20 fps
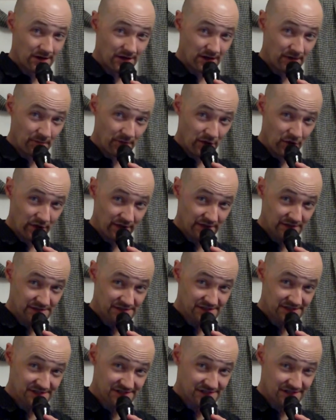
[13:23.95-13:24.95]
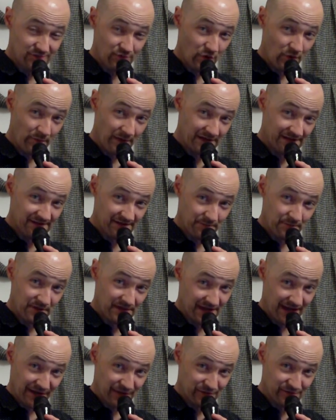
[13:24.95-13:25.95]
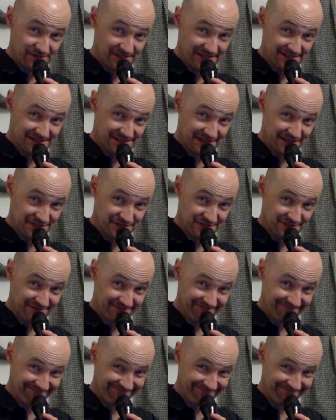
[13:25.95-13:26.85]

America's romantic piano sensation.